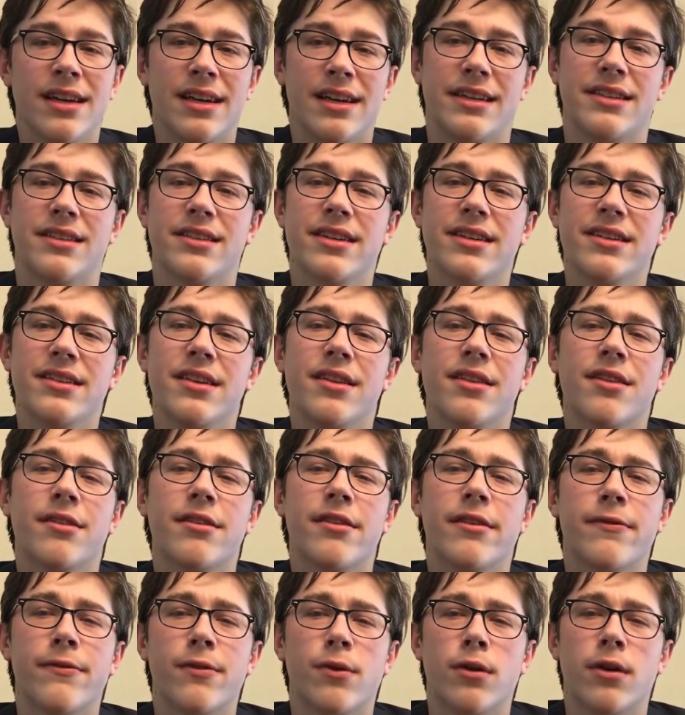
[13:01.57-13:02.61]

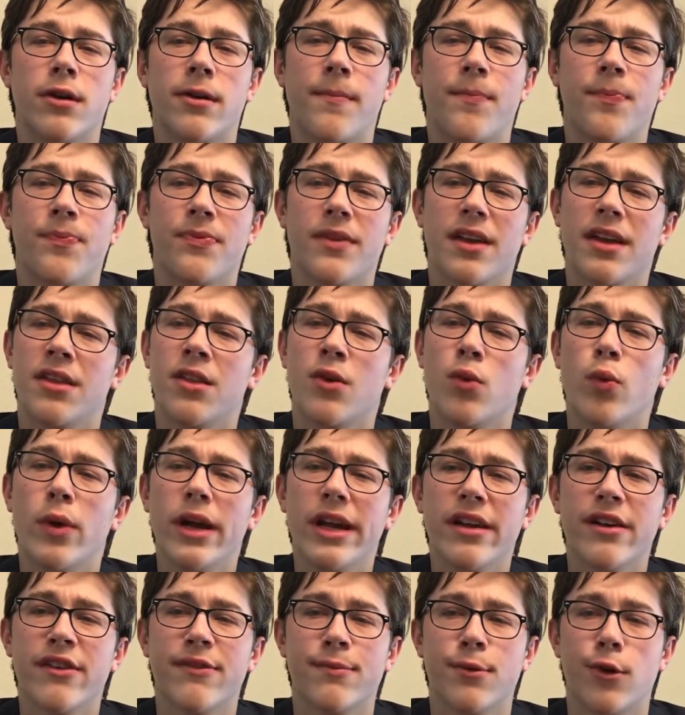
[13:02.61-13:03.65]
1934, in the
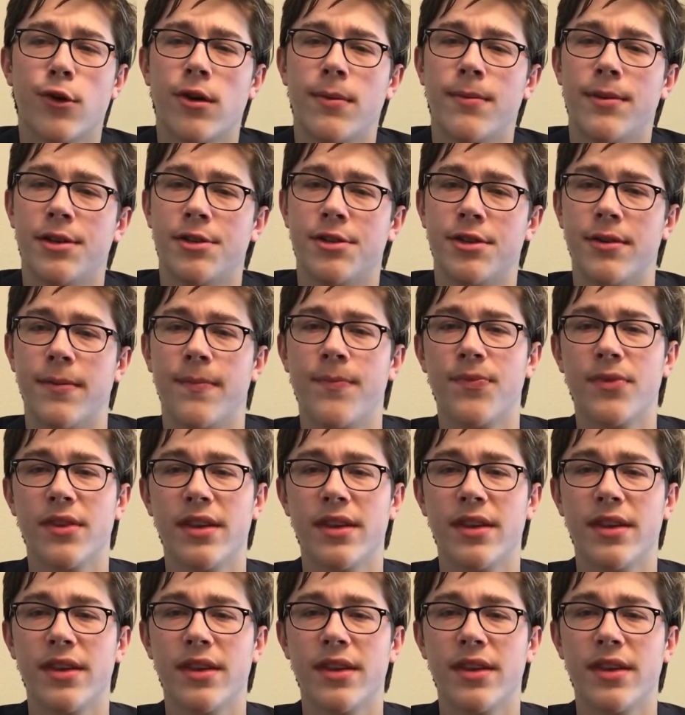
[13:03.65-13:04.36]
wake of Prohibition,